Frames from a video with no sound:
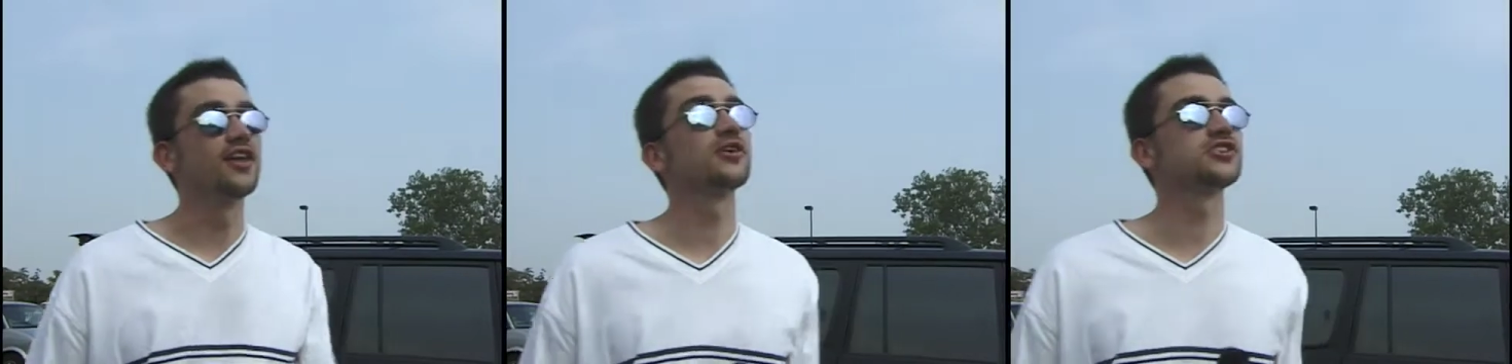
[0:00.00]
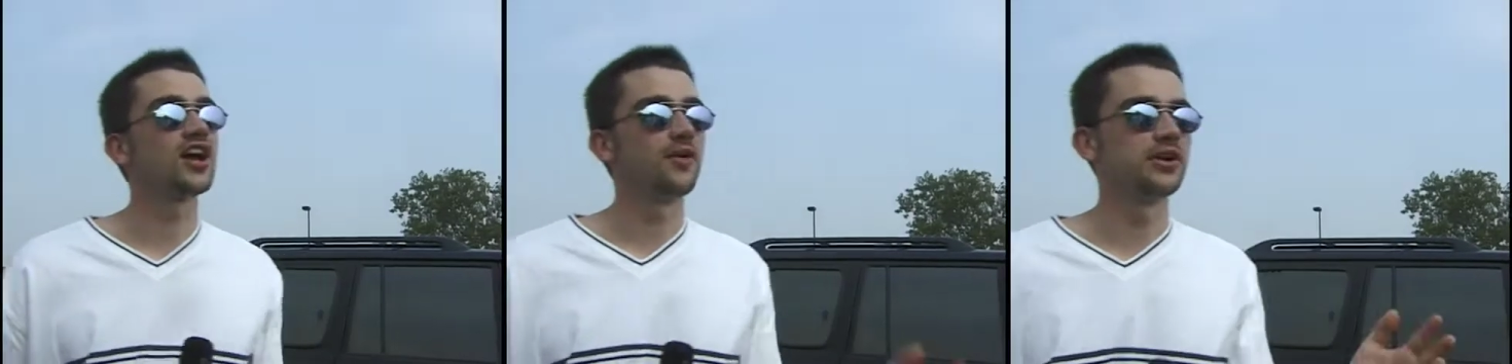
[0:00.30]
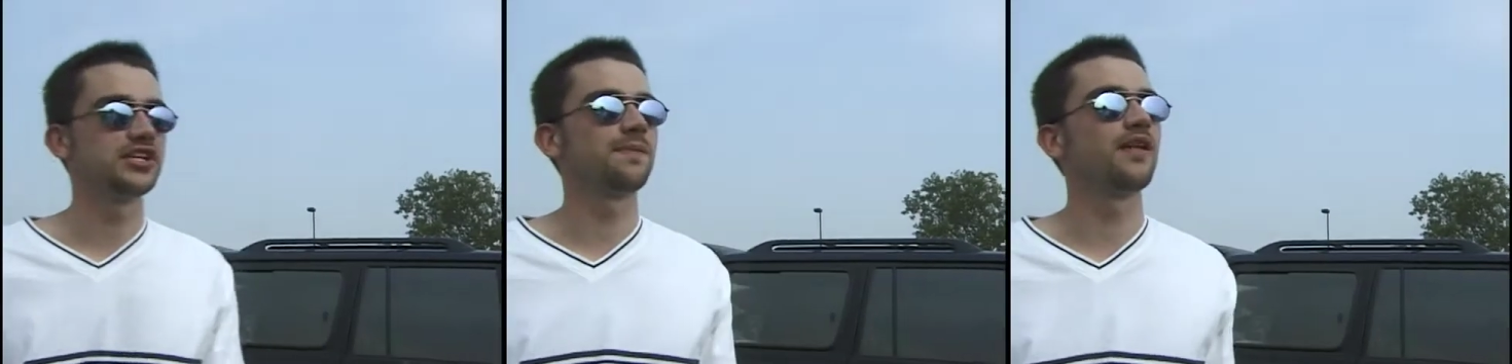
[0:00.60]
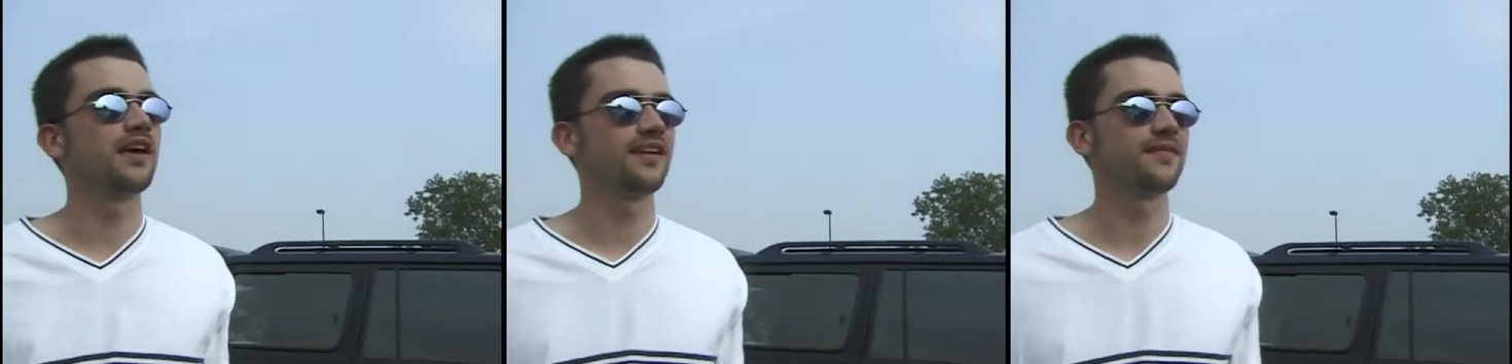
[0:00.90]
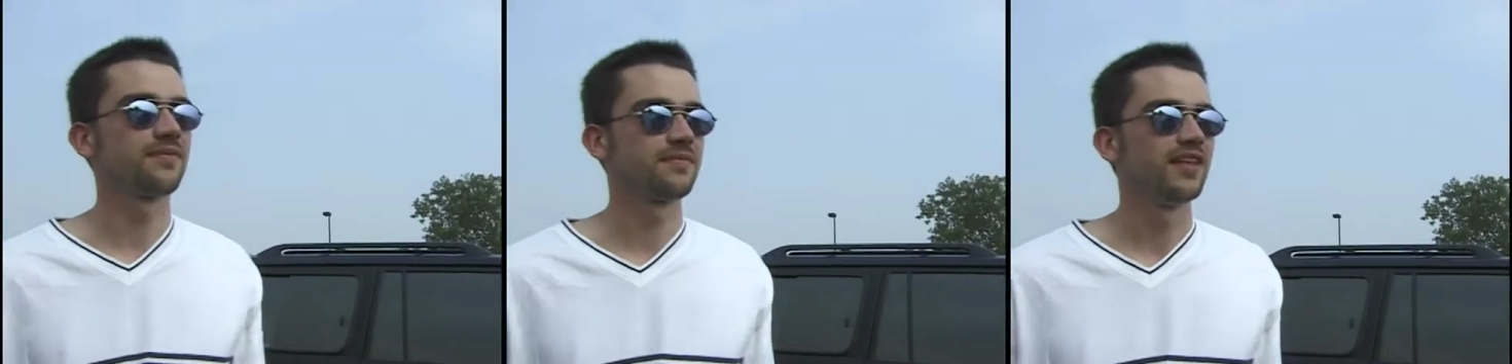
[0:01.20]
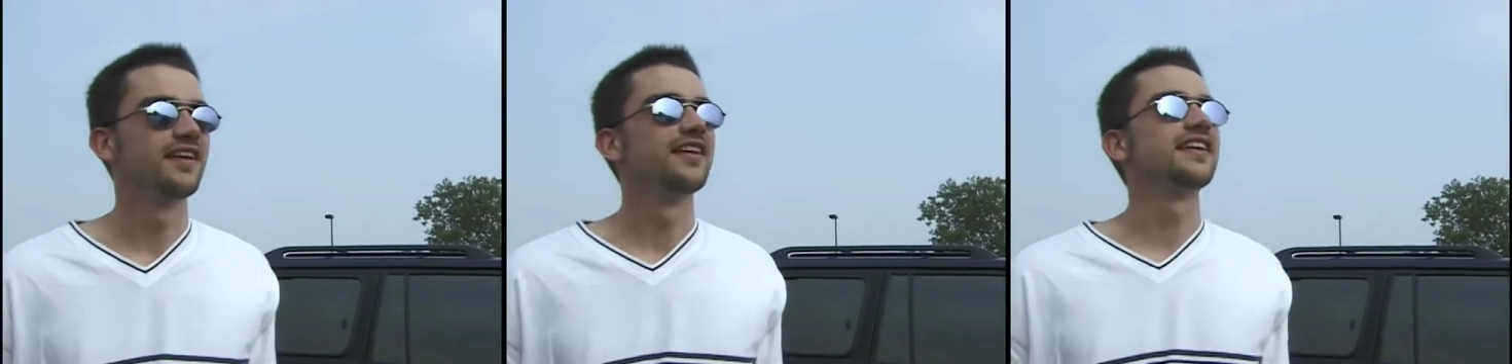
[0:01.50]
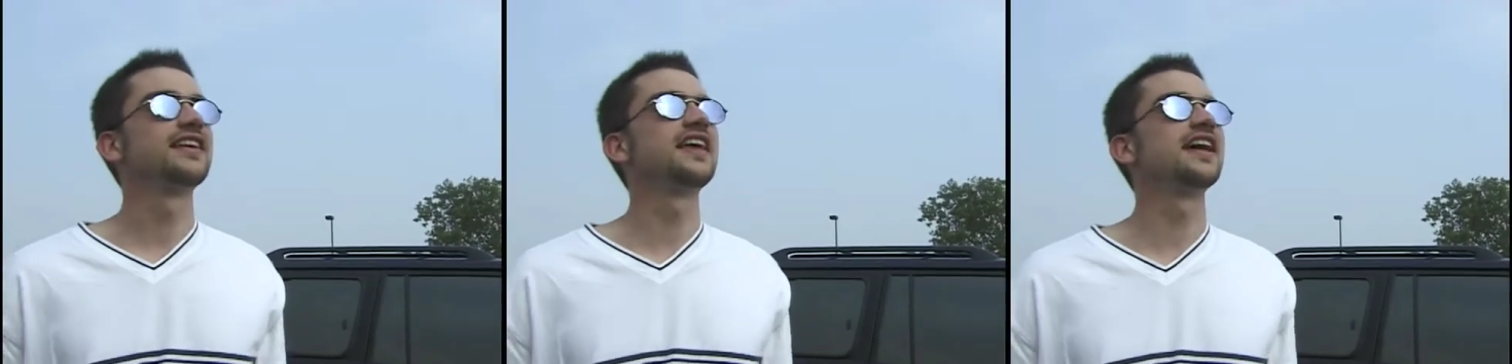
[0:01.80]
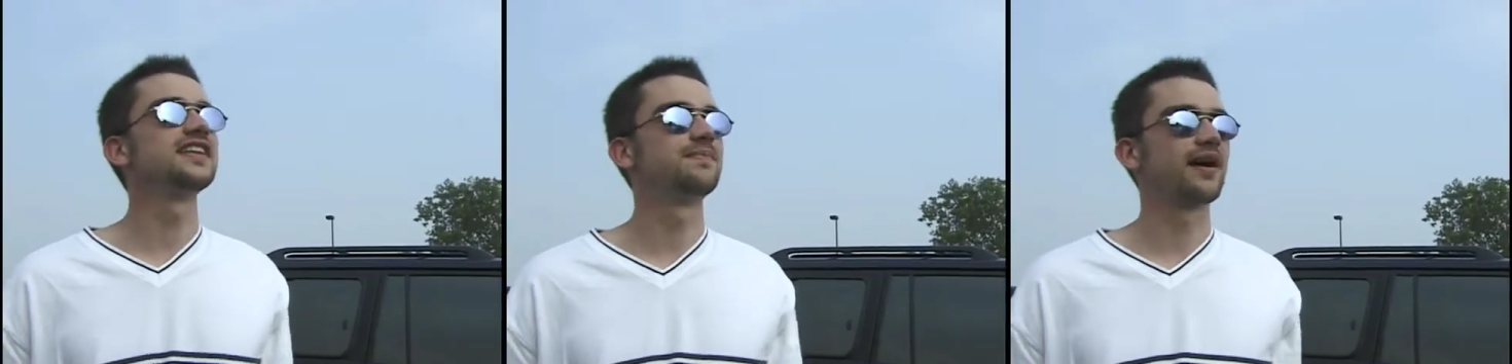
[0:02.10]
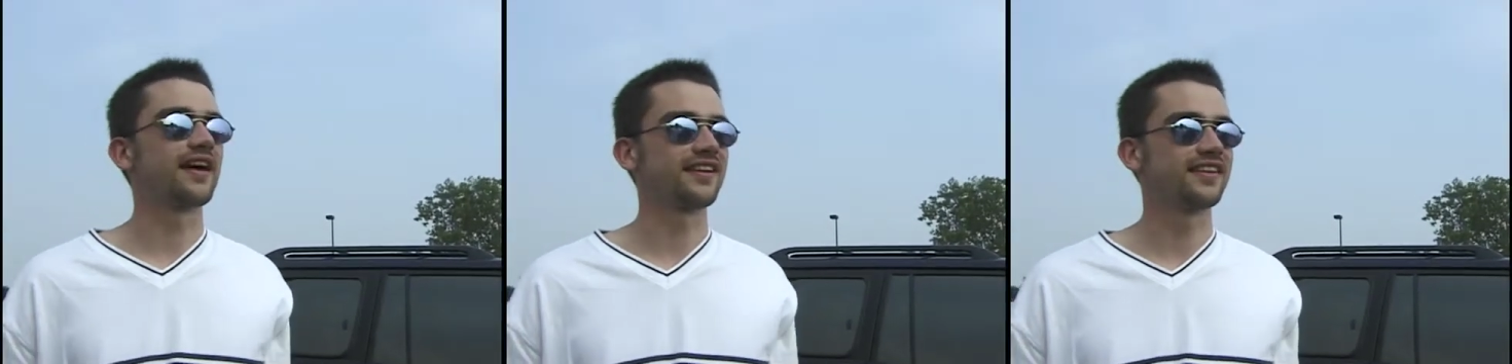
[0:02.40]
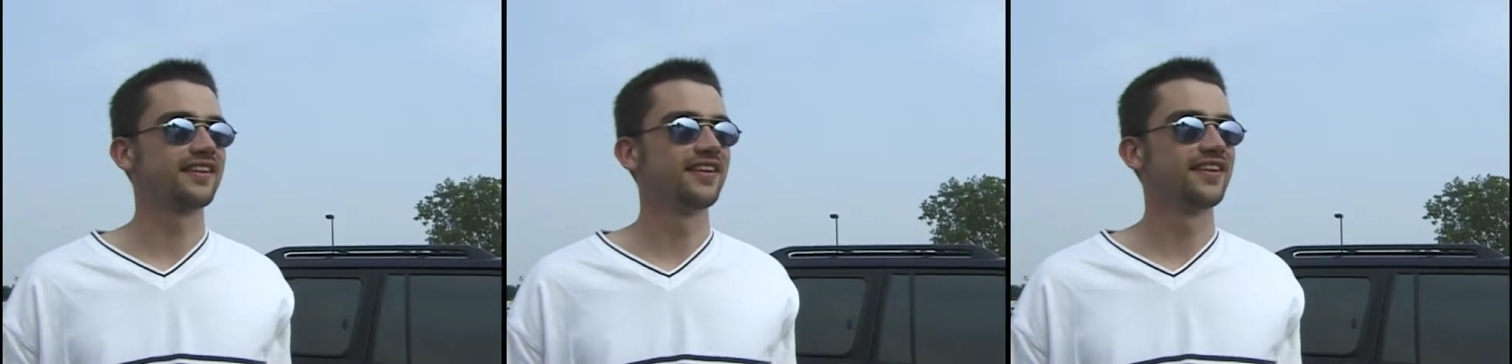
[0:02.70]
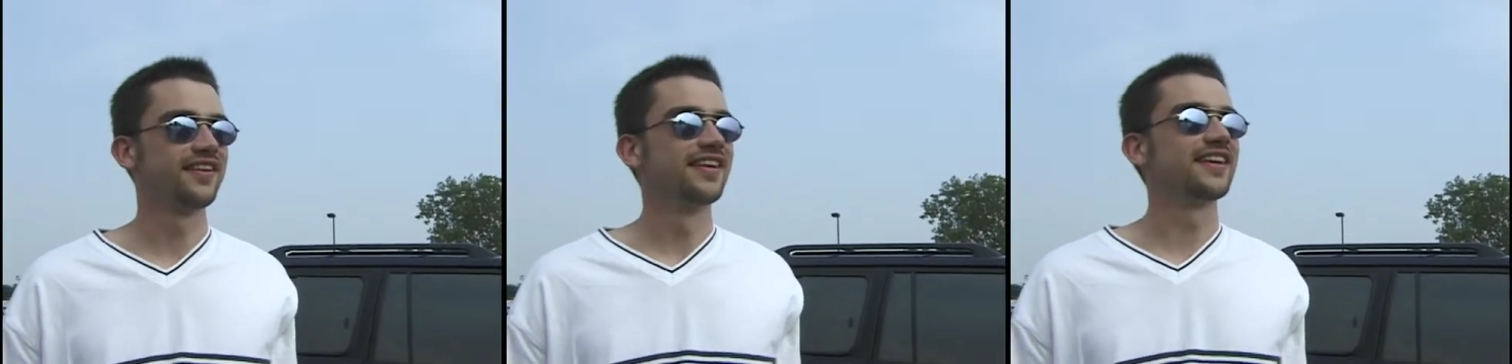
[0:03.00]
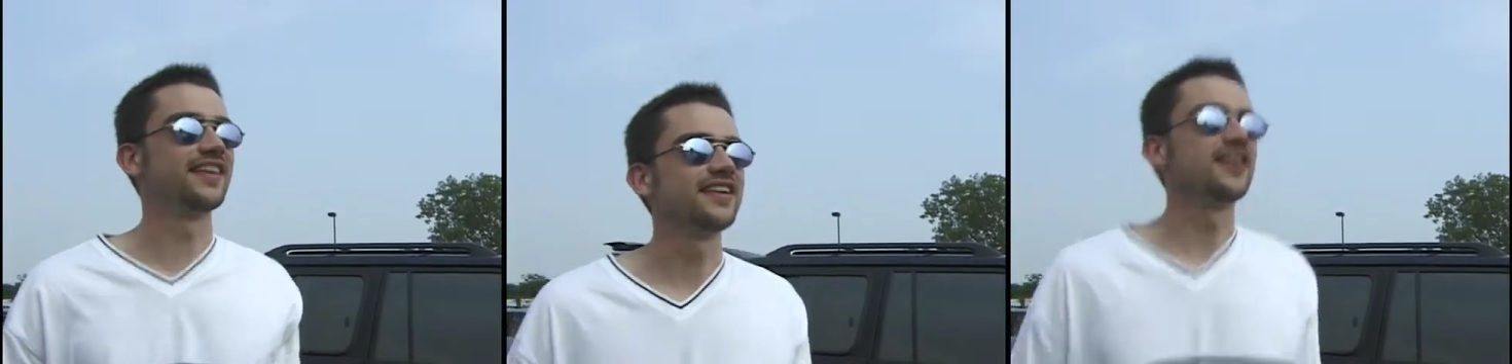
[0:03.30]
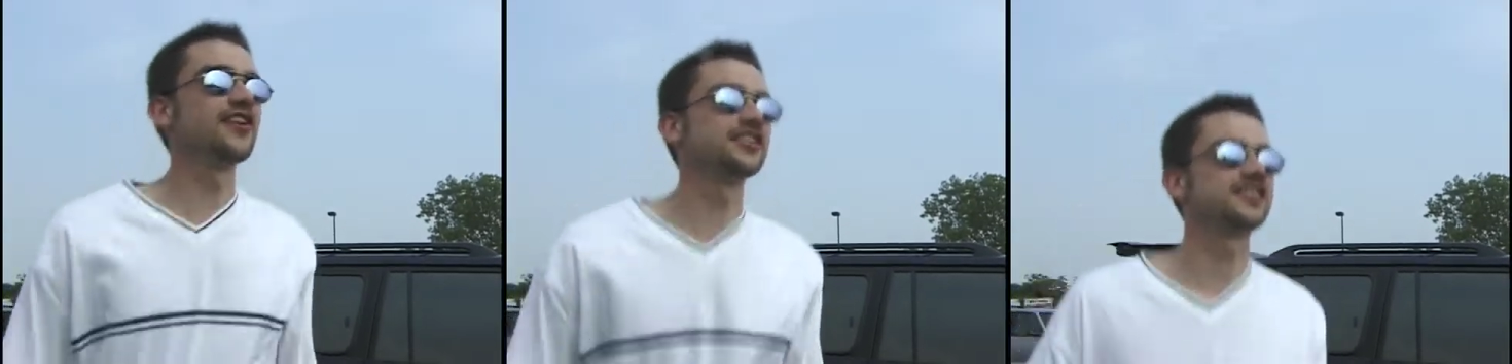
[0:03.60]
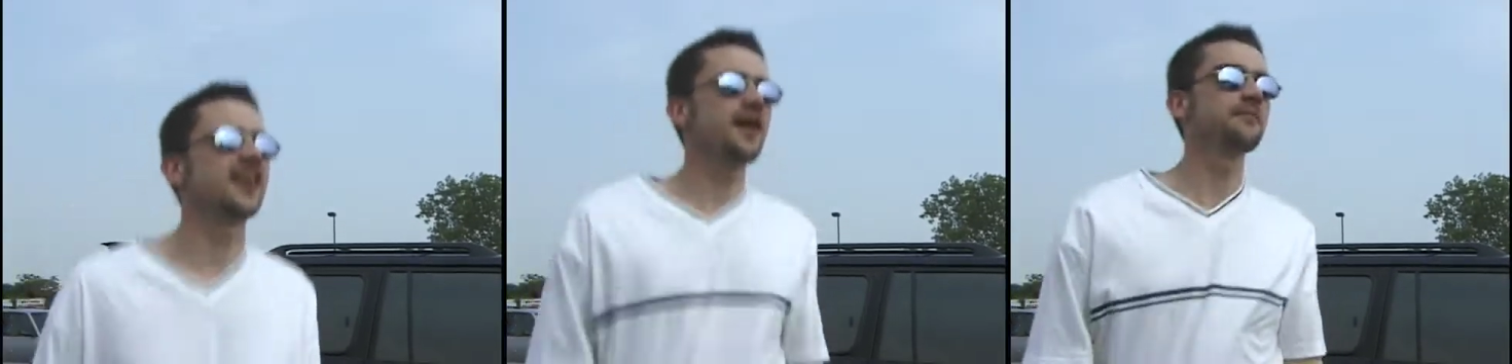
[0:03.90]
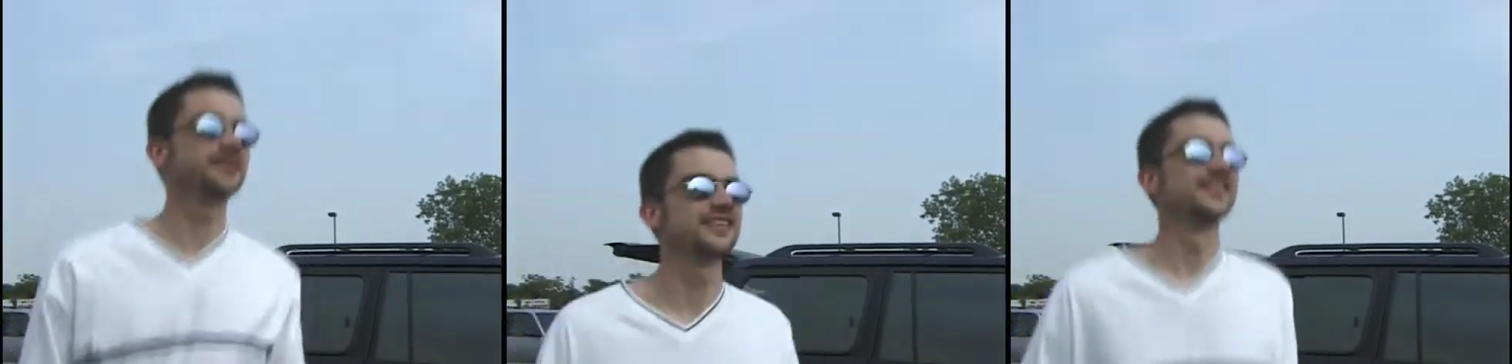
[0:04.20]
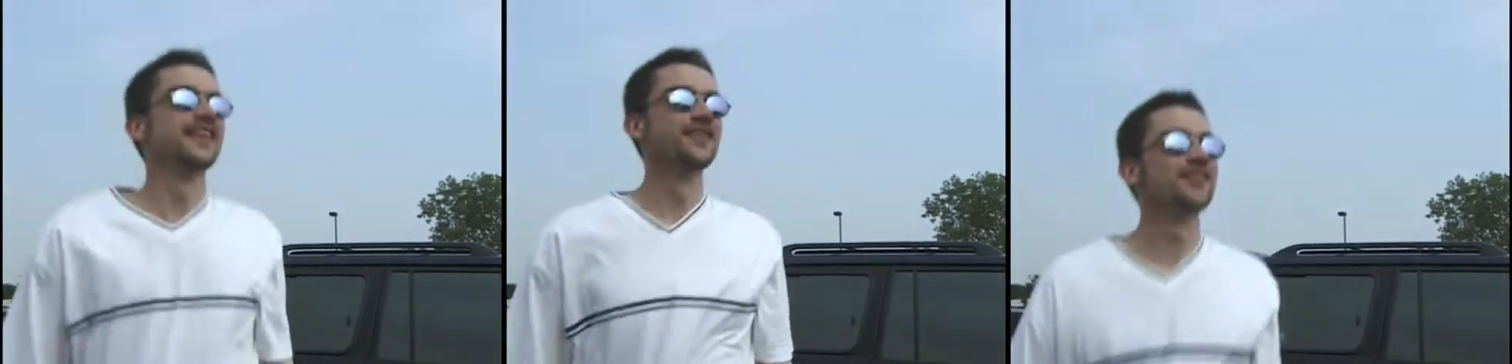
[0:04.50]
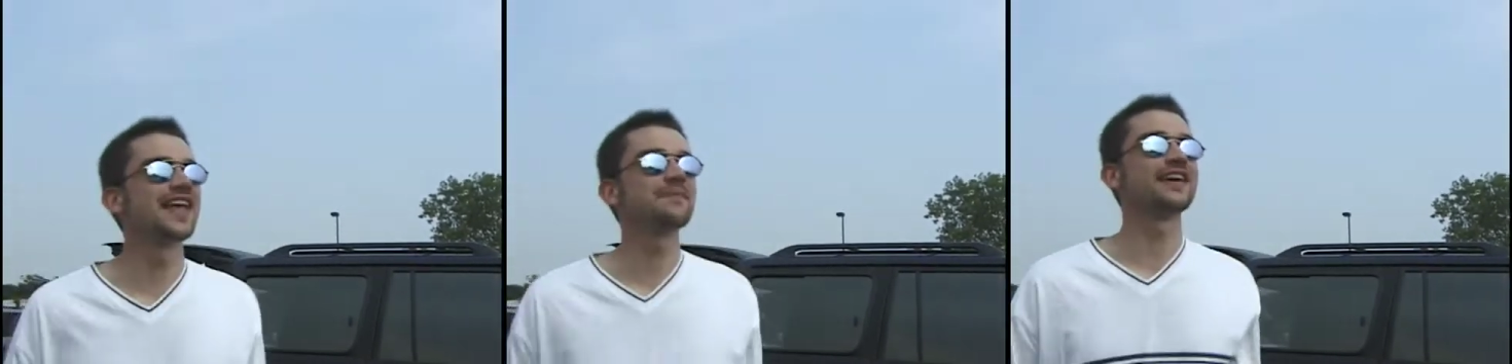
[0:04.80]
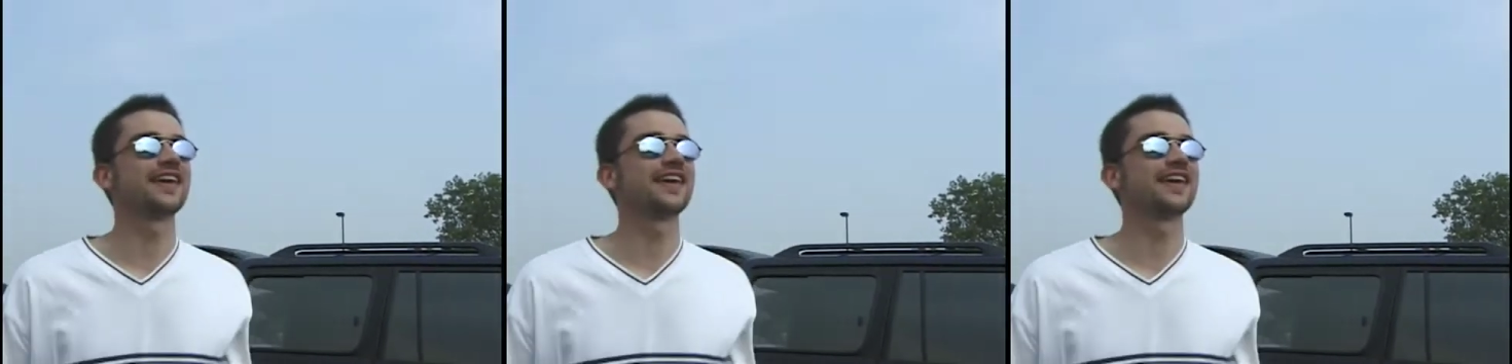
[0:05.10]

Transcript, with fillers: You know what song I wish you would play? Kitty's back. Here she comes. Wouldn't that be a